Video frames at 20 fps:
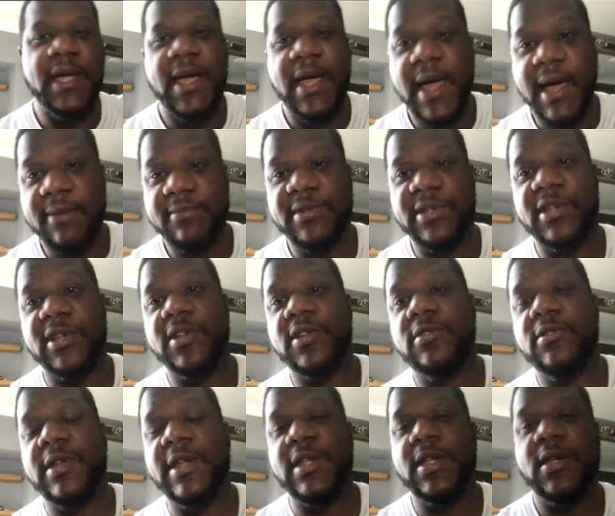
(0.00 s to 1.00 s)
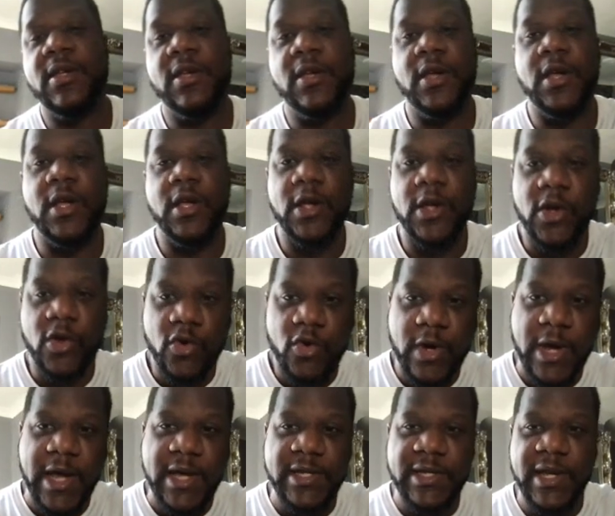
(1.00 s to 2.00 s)
Absolutely
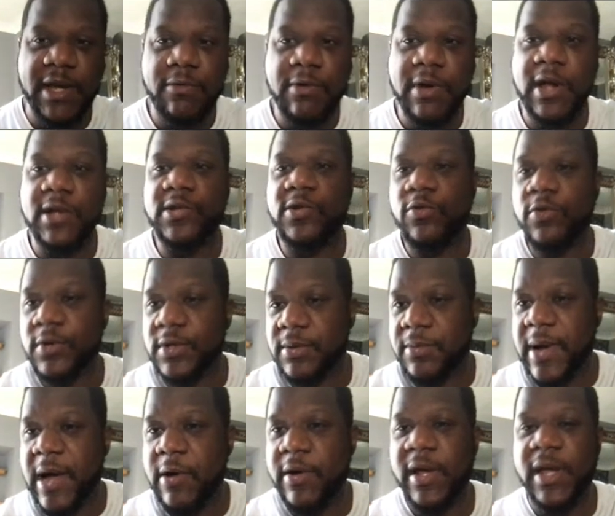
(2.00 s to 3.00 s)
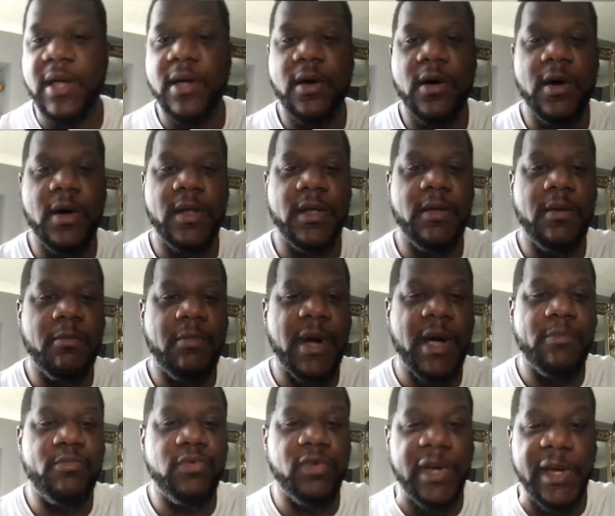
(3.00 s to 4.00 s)
crazy. When I talked about it on my
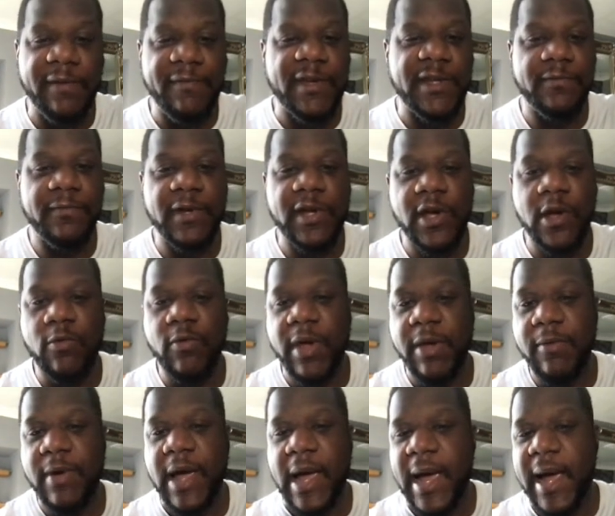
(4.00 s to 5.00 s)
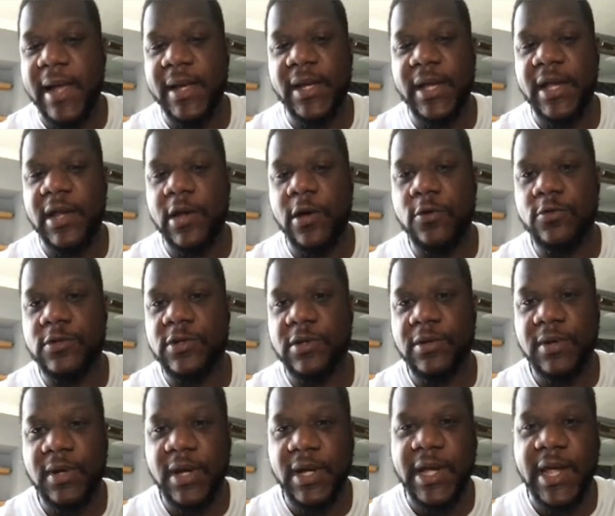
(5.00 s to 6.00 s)
previous video, we were at the lows.
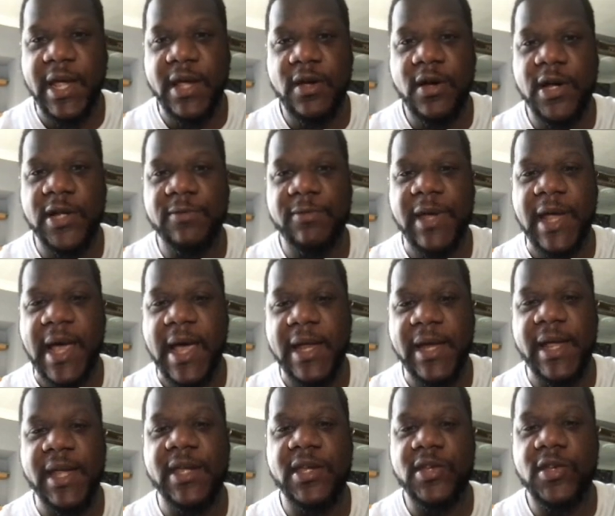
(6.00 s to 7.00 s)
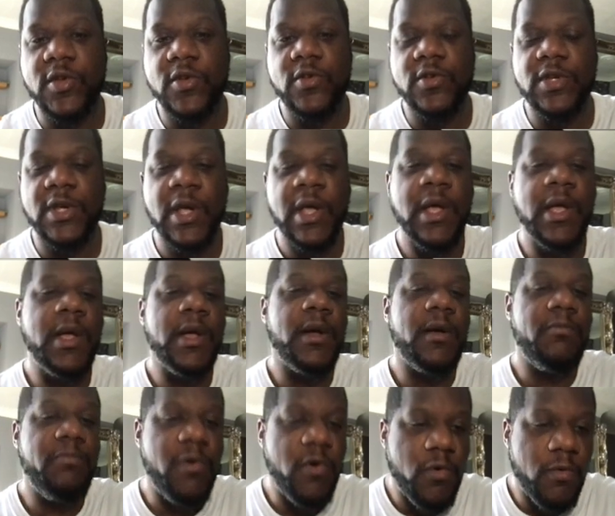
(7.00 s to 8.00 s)
Okay, guys, we had a huge
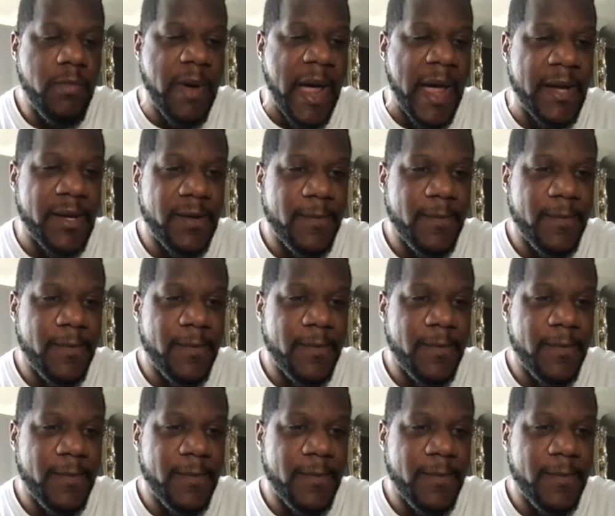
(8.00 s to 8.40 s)
pullback